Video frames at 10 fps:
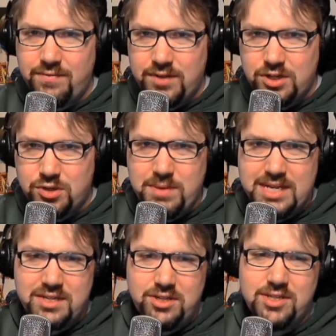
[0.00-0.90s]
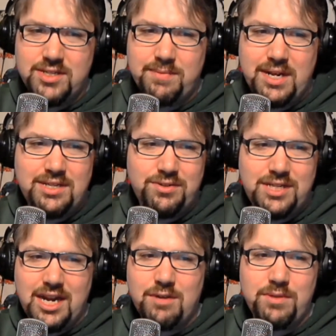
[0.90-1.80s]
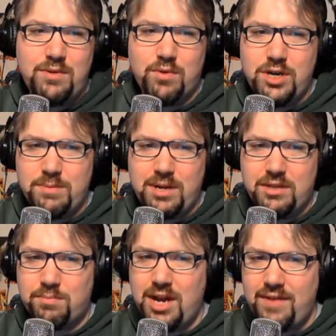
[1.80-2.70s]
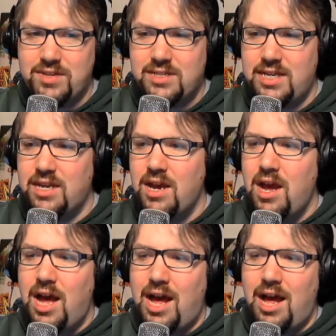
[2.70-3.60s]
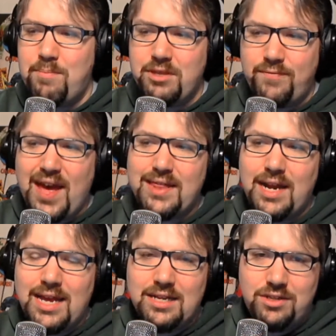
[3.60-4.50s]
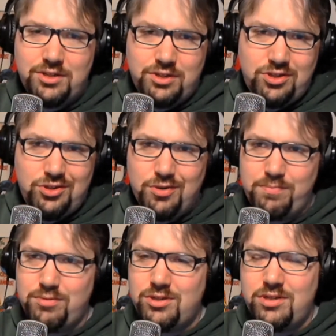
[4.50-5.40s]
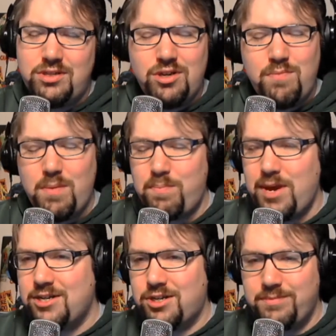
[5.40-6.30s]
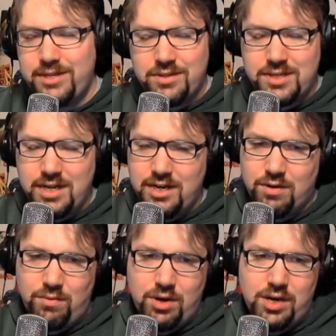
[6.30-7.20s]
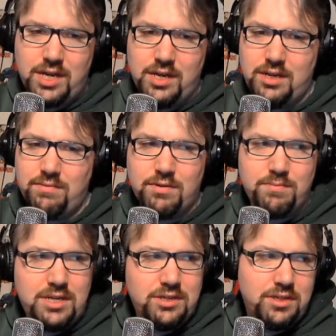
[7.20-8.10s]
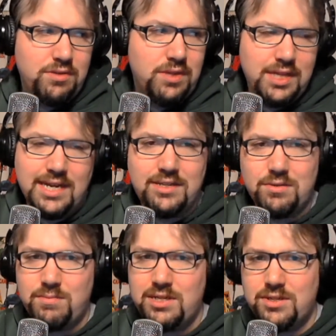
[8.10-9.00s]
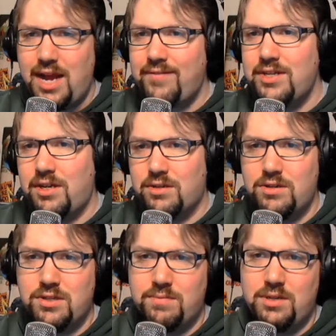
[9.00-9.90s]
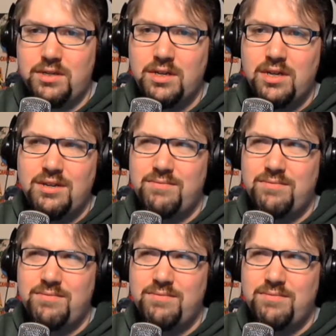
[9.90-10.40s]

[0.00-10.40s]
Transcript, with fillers: individual messages. I'm not terribly worried about the privacy, but the fact that I can do a stupid picture of me just sitting here working or me just doing this or me just having dinner or something,